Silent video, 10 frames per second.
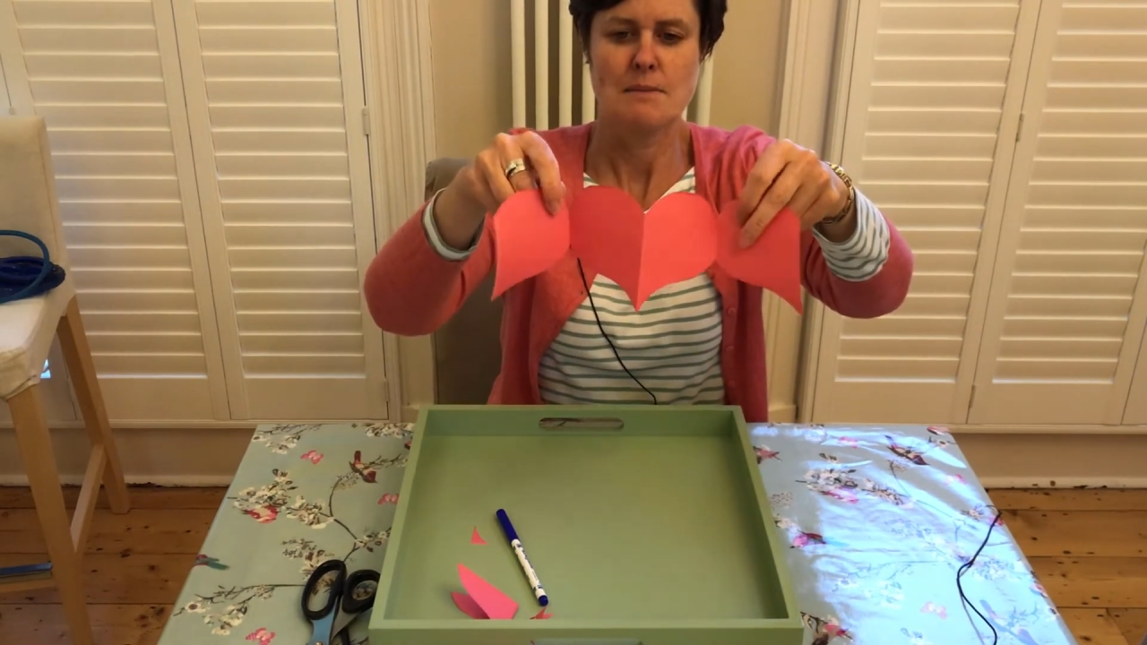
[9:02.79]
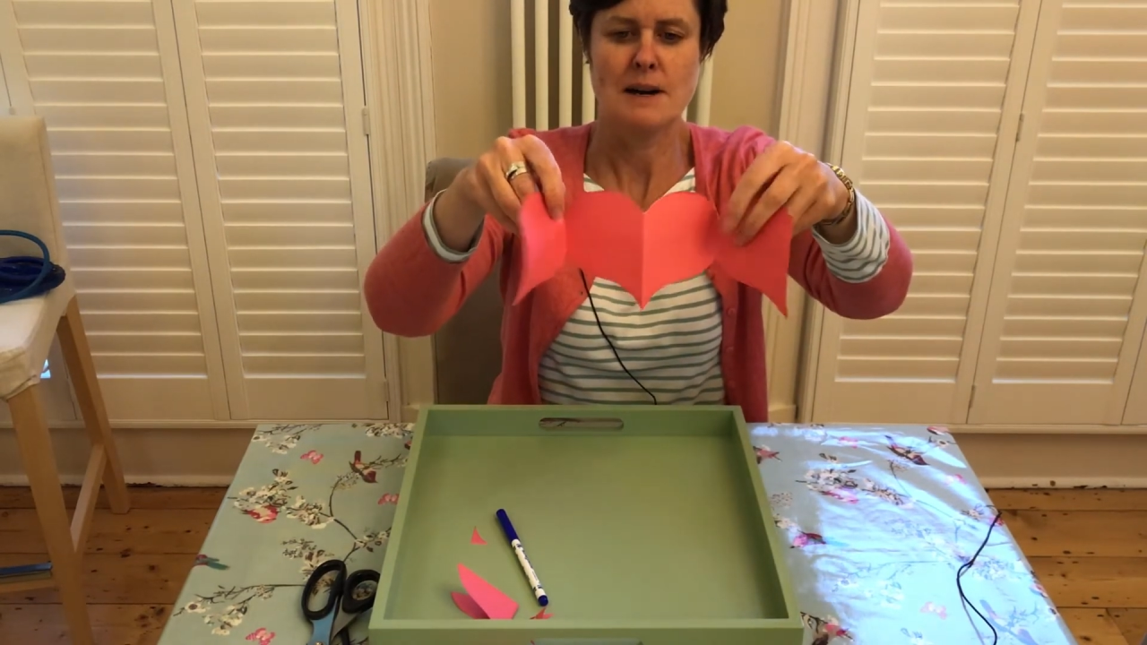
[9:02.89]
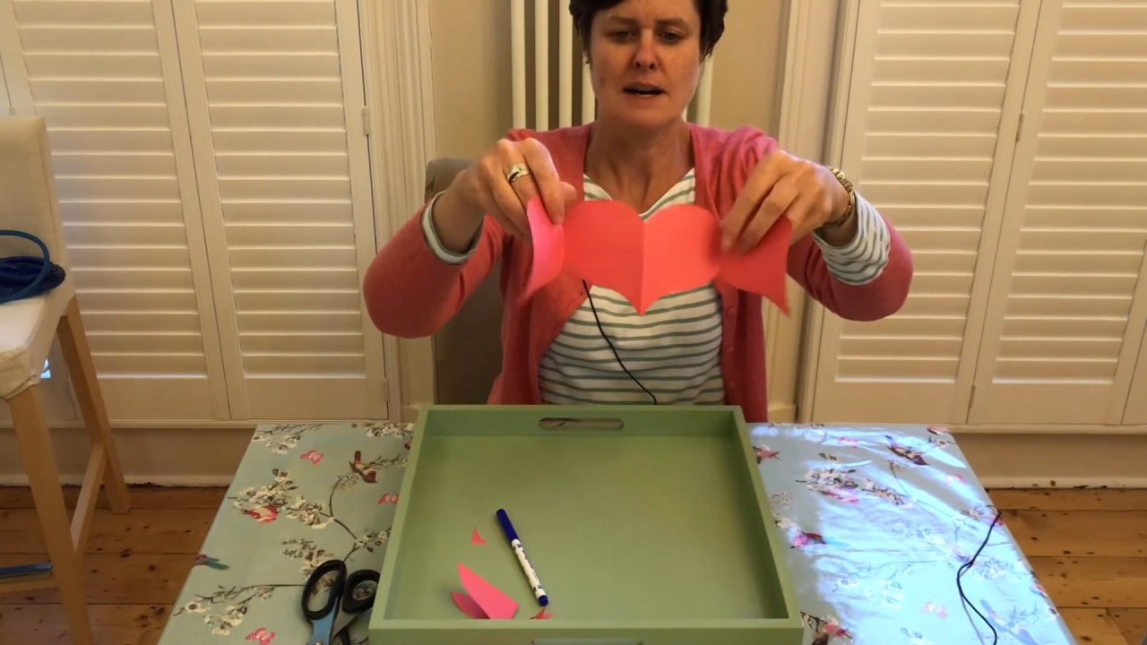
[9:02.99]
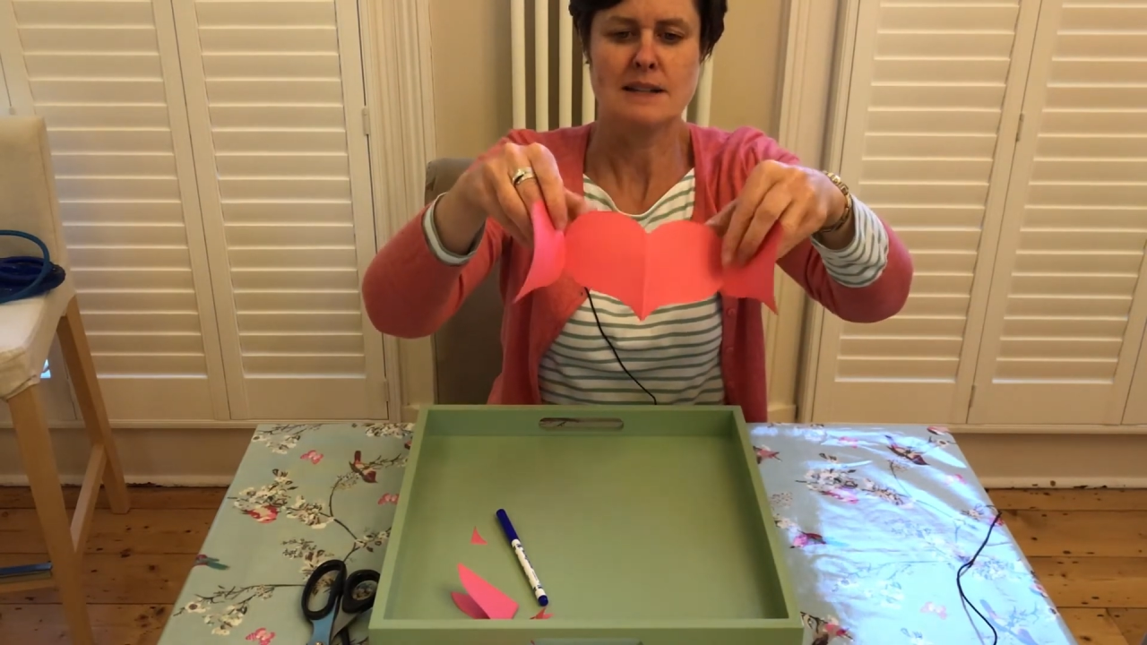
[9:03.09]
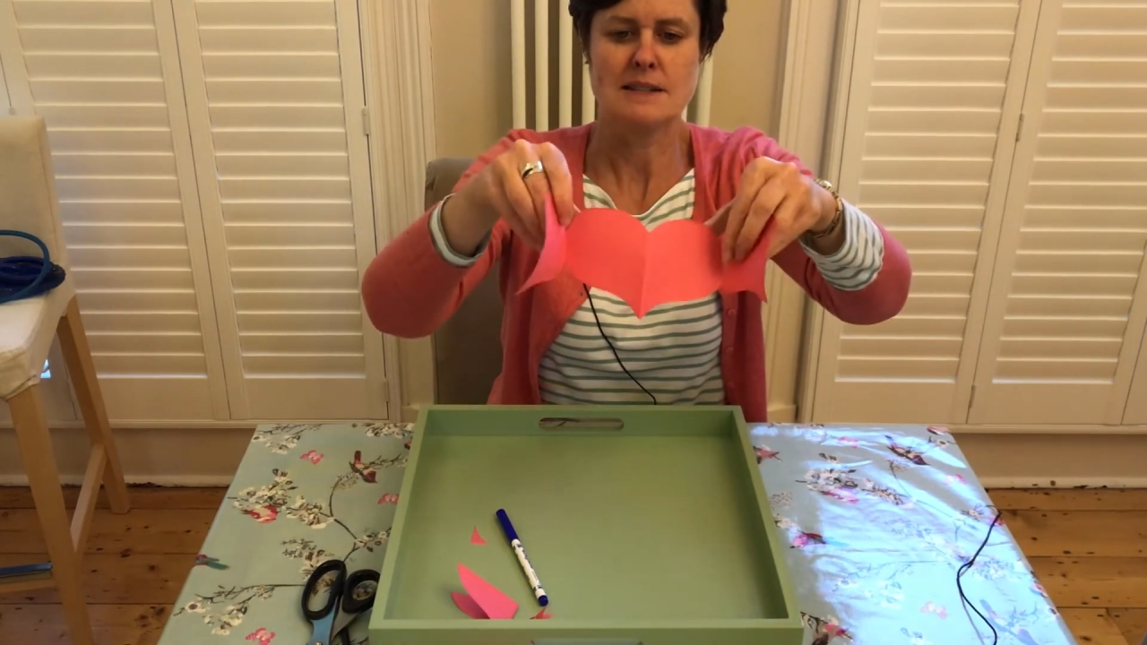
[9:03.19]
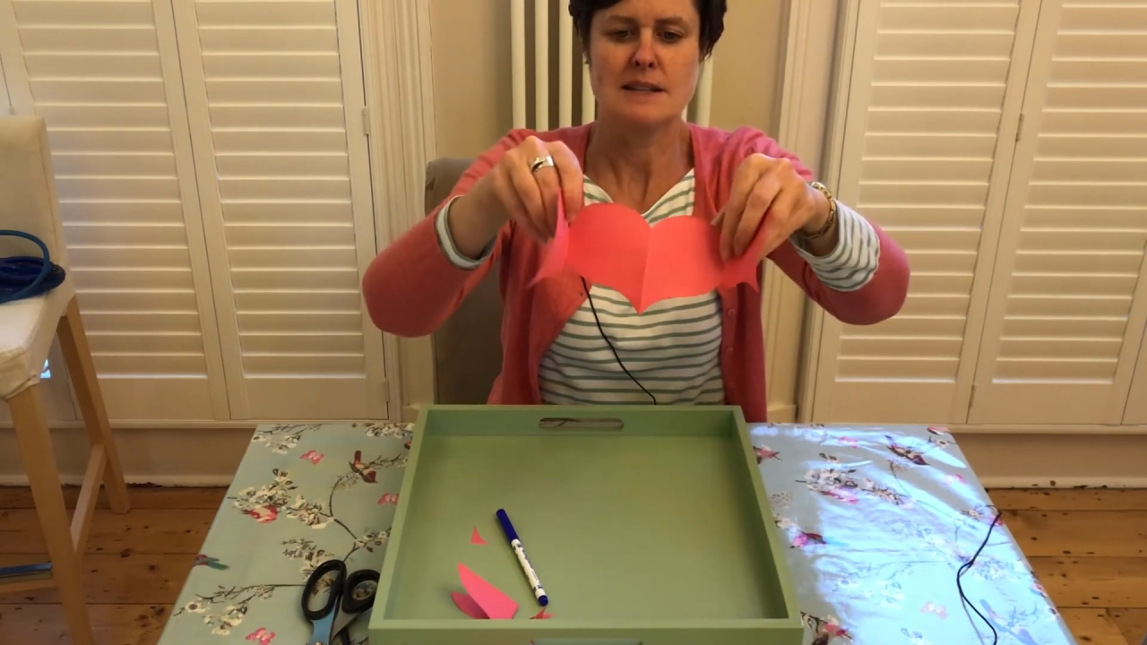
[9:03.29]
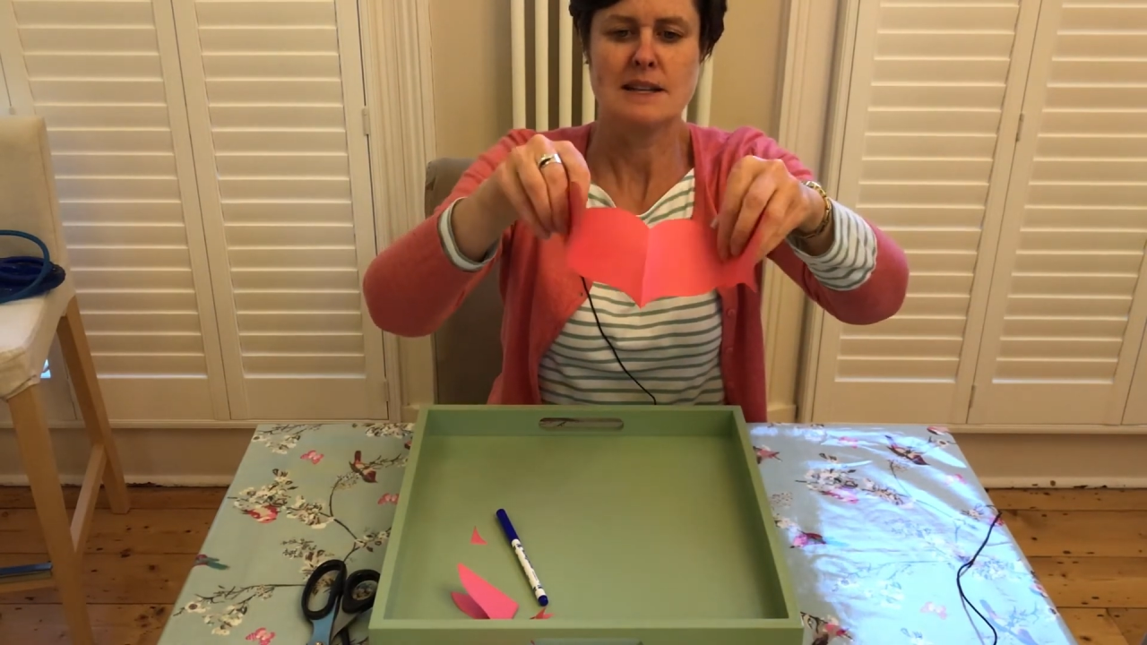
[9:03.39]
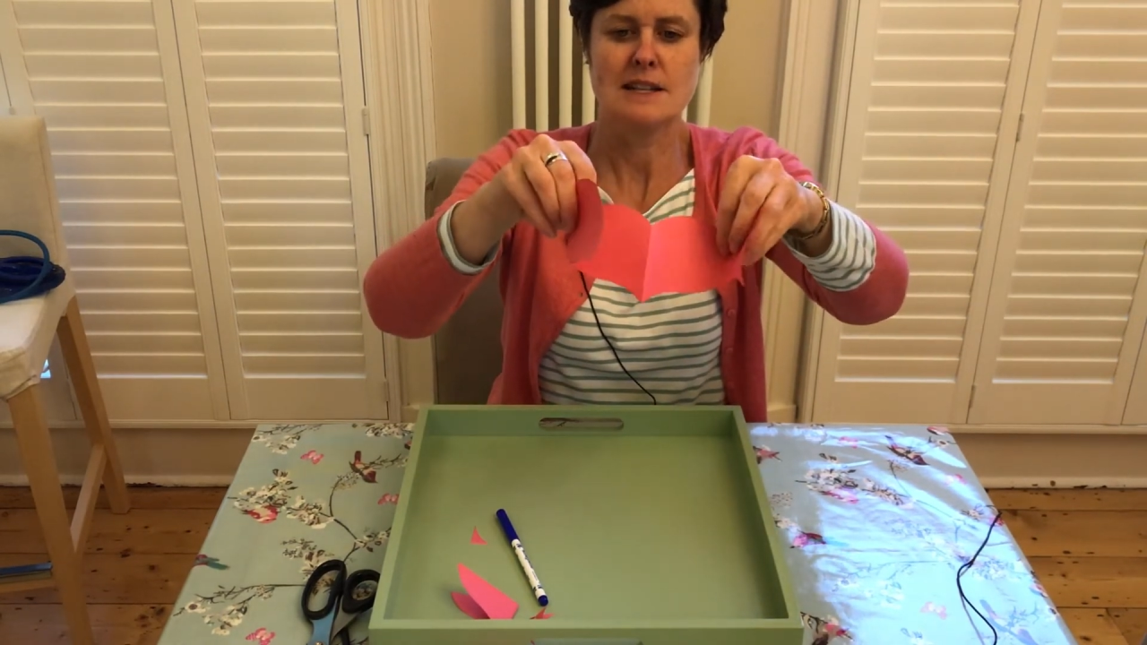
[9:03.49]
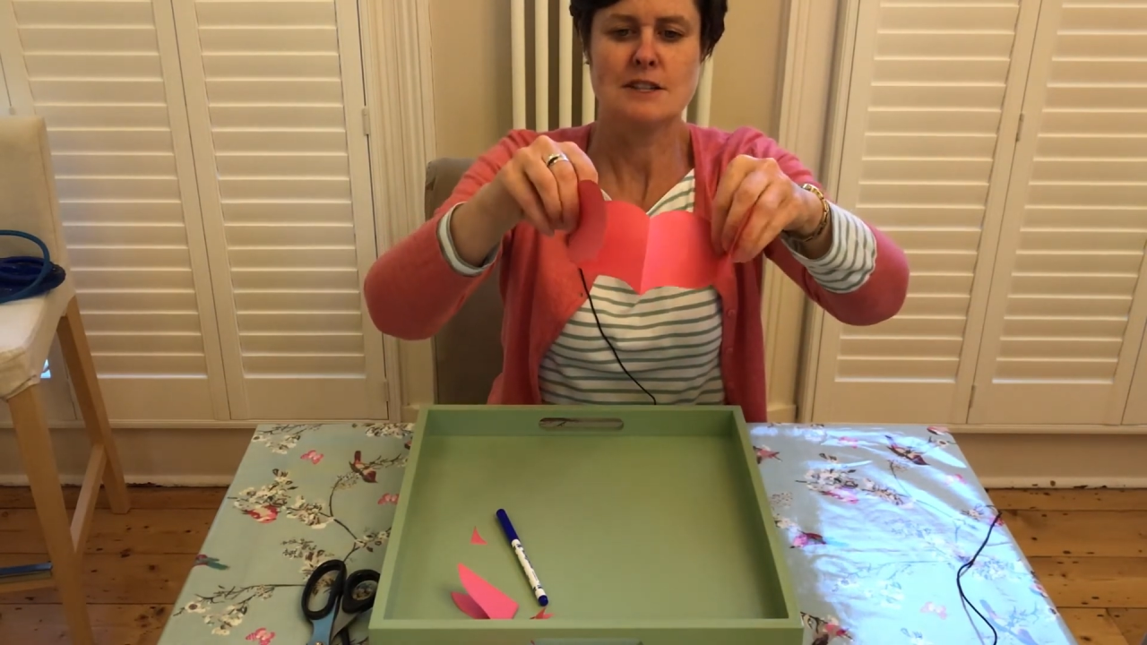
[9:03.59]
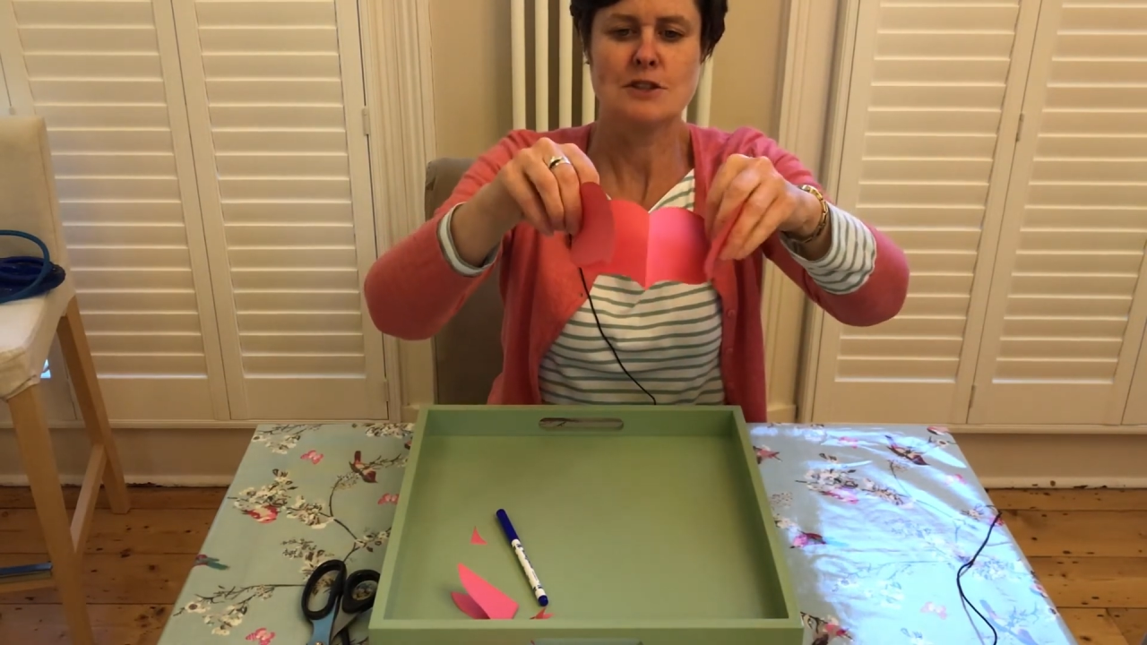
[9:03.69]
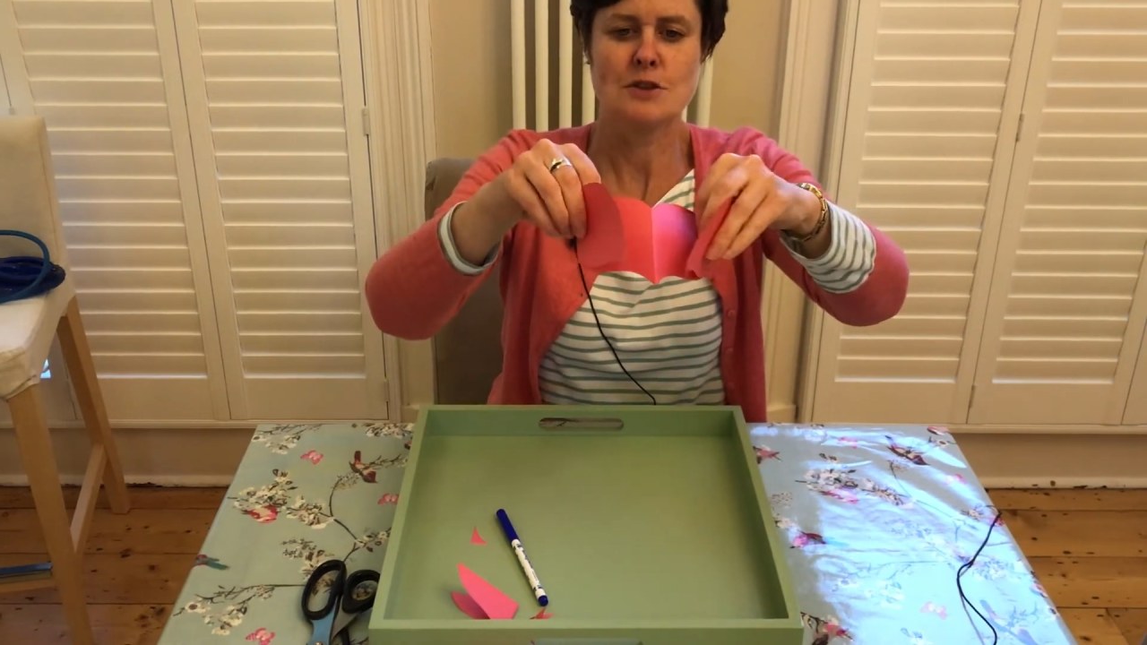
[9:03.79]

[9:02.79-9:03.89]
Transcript: but it's